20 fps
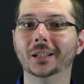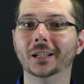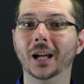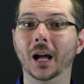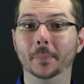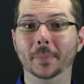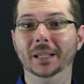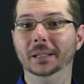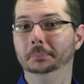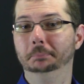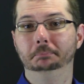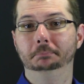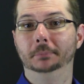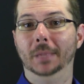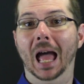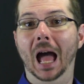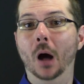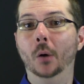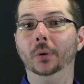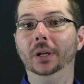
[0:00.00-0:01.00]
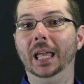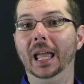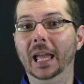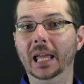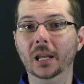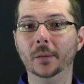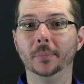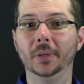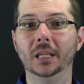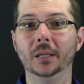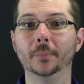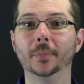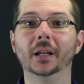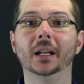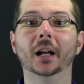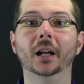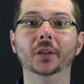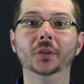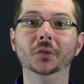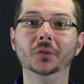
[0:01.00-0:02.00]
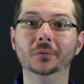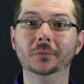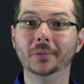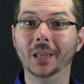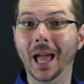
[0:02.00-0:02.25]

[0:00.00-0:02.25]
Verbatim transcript: I mean, how can it be? Because